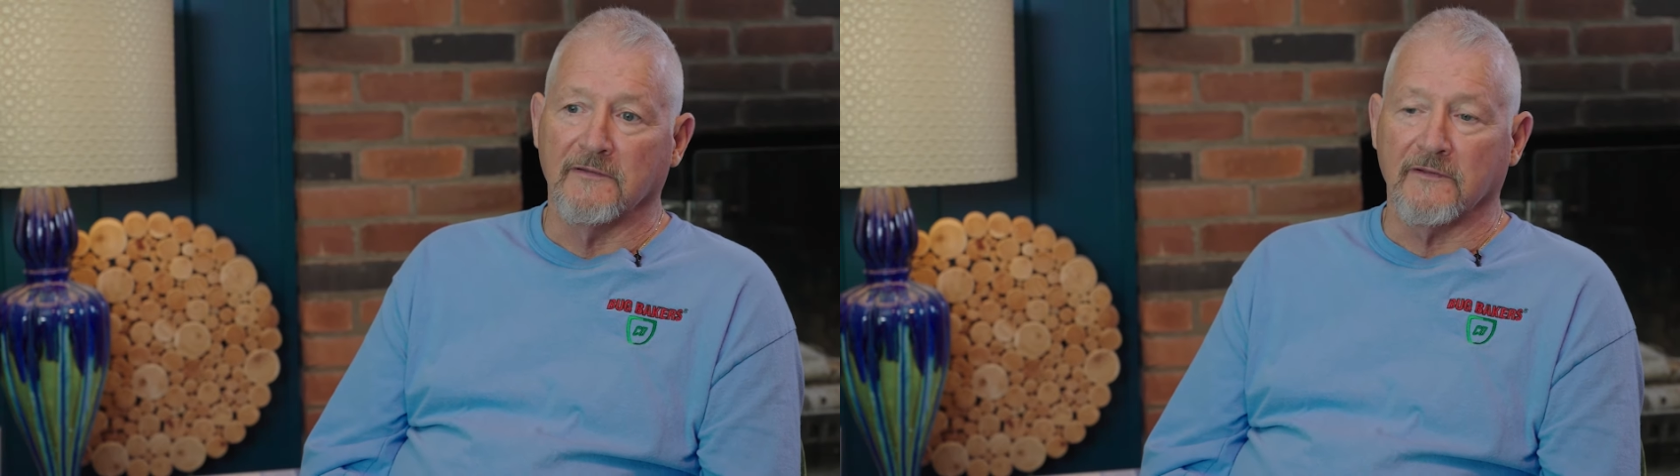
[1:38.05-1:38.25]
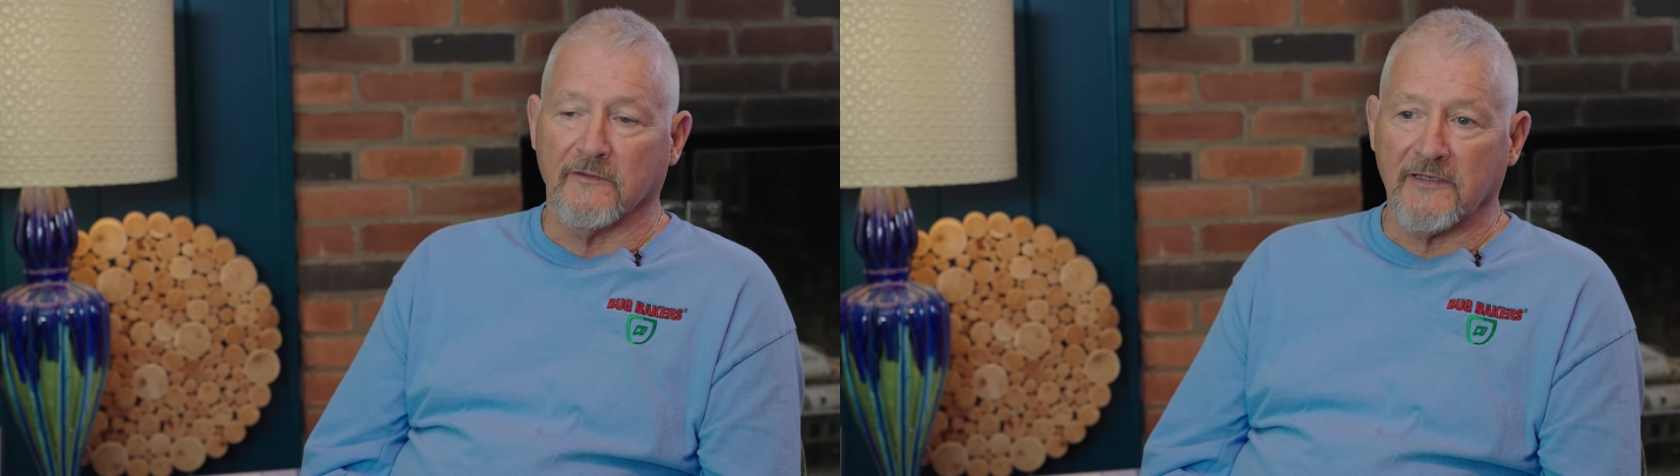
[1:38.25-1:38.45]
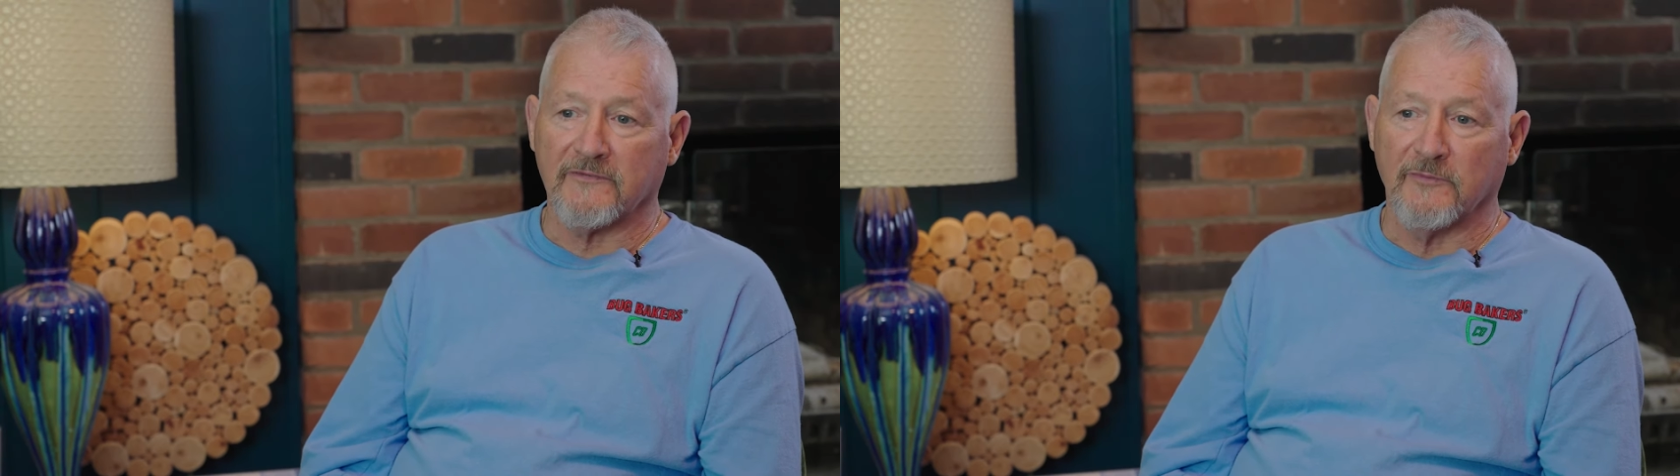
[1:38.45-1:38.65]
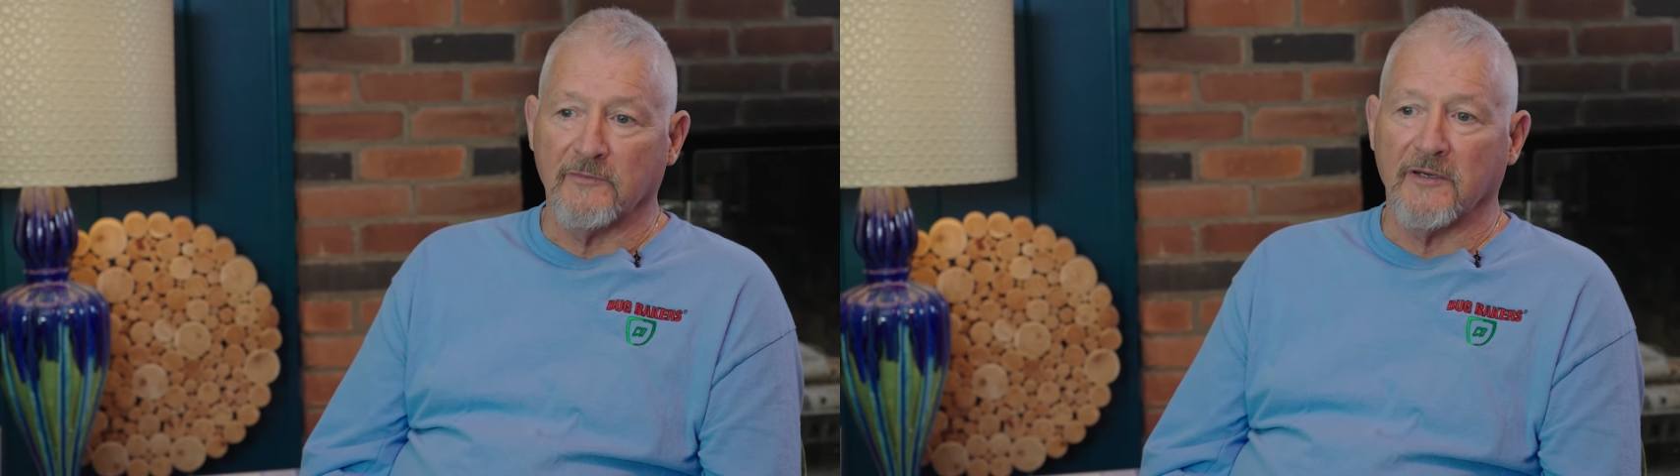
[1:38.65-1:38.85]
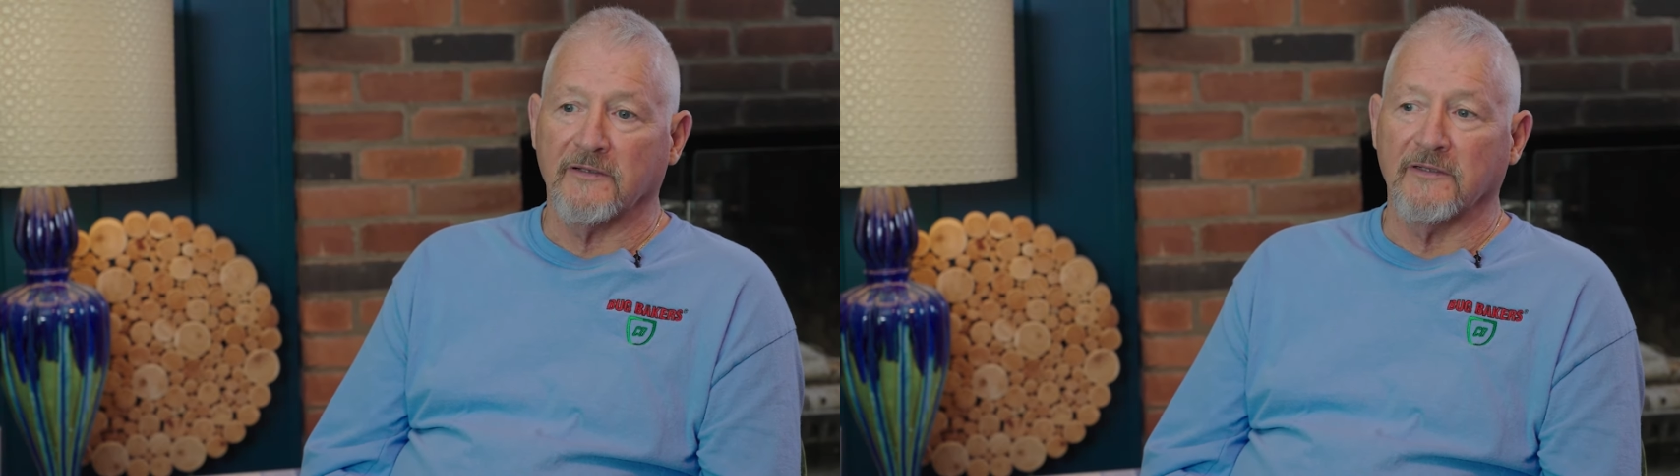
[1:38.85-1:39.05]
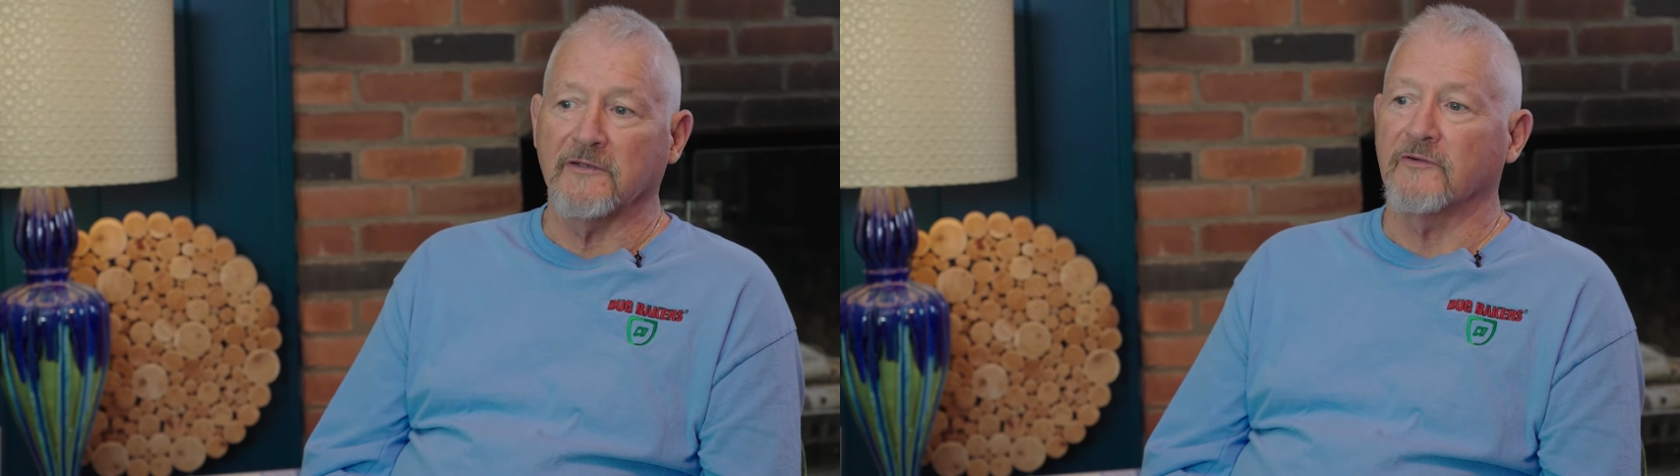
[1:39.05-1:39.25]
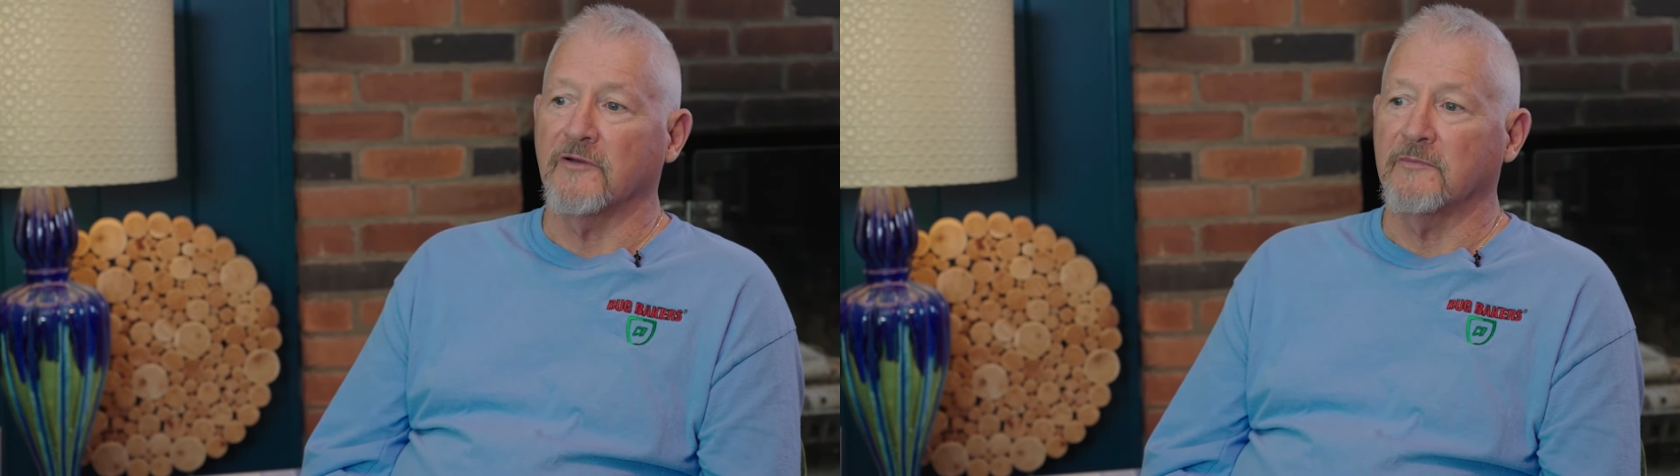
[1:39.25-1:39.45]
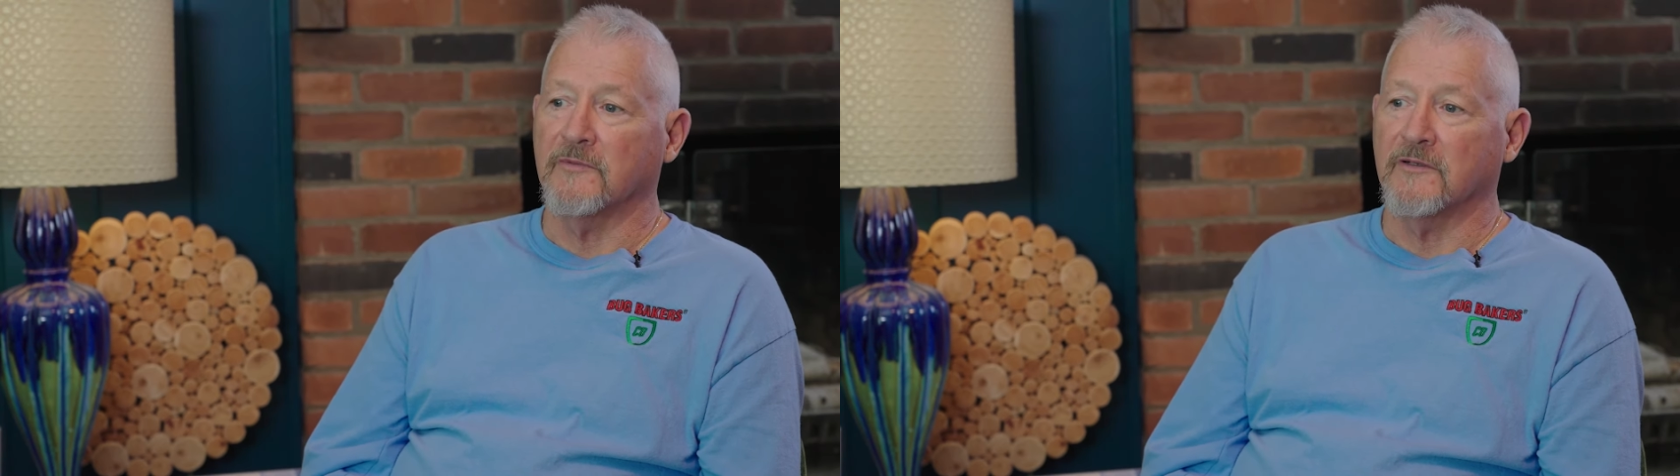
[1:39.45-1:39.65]
they'll ask me about heat
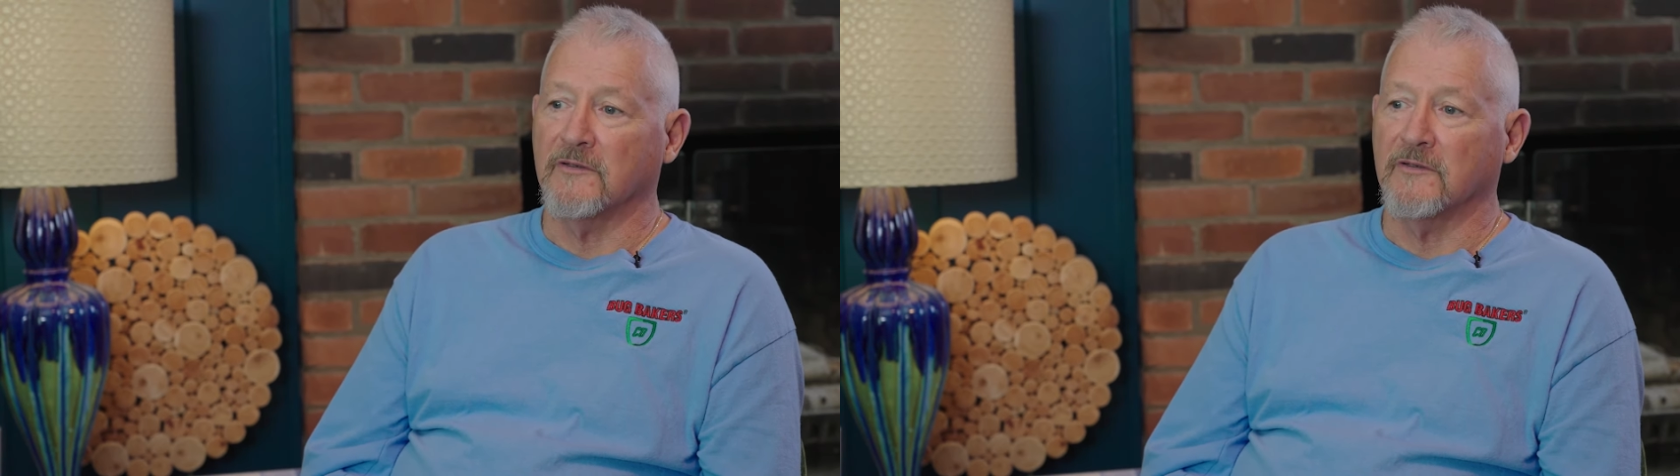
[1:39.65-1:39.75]
treatment,